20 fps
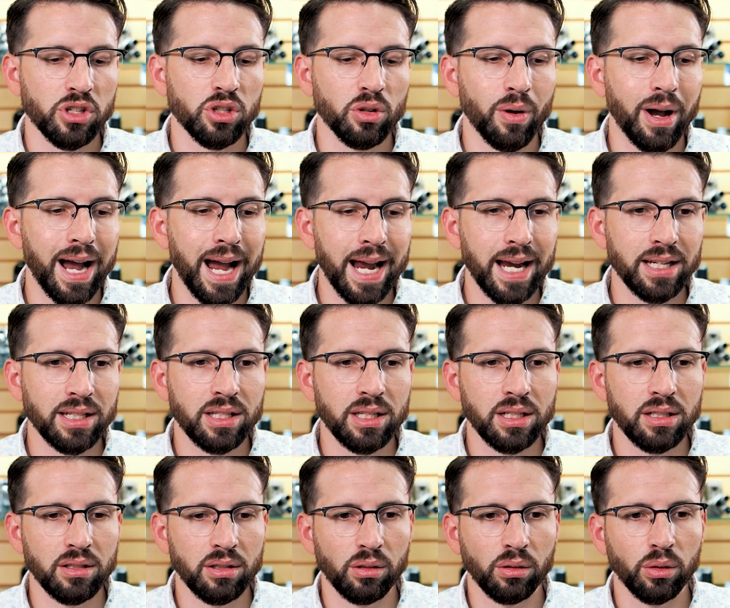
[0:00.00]
so I
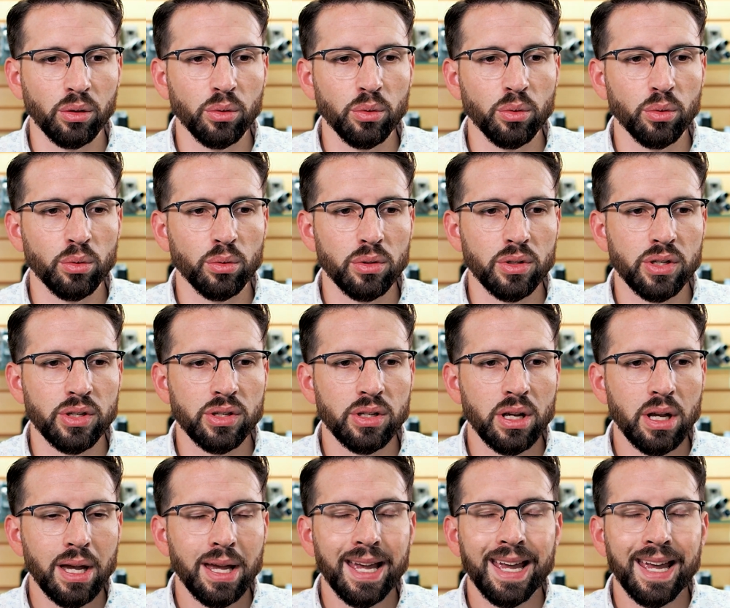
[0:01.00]
didn't lose